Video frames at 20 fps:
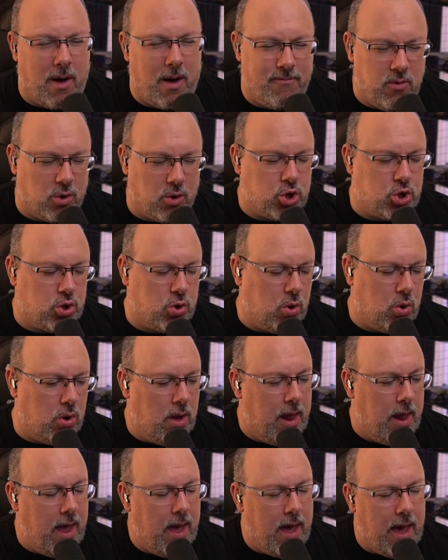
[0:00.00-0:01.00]
I'm not
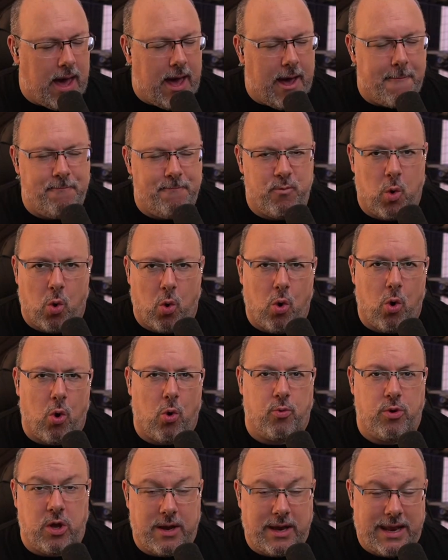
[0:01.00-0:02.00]
sure,
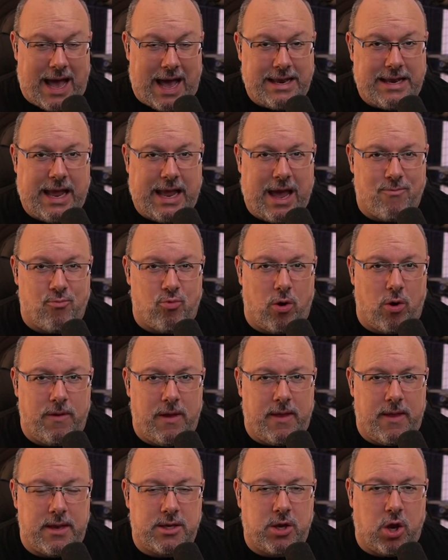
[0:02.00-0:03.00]
or you can add a camera
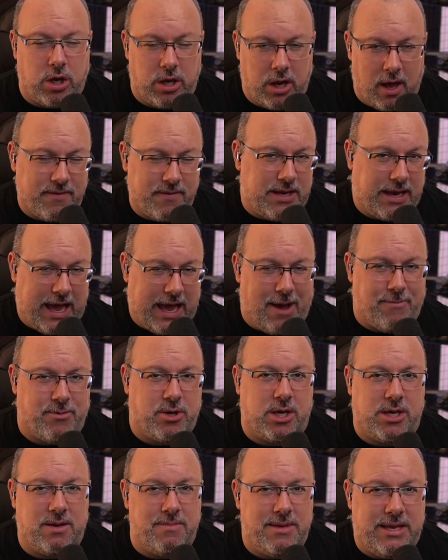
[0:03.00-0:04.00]
on there that's good enough to
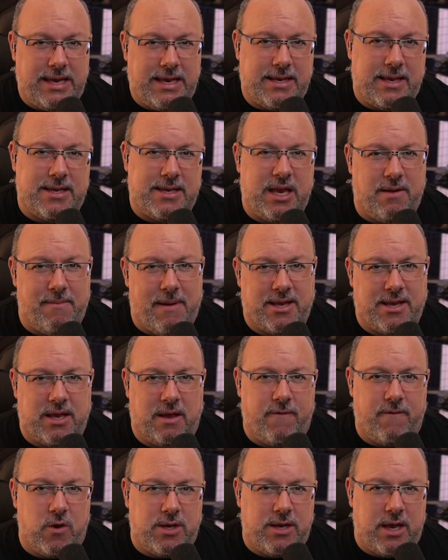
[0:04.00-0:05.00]
capture some decent
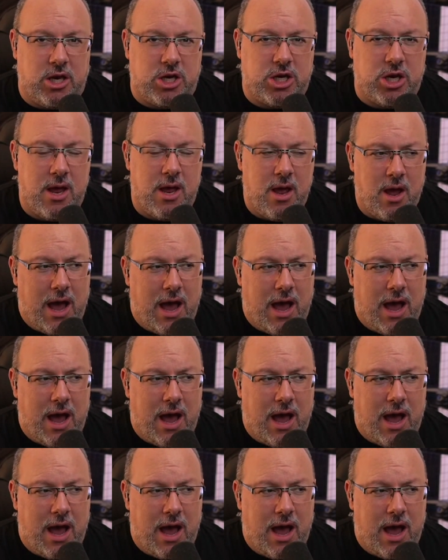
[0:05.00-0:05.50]
cinematic footage,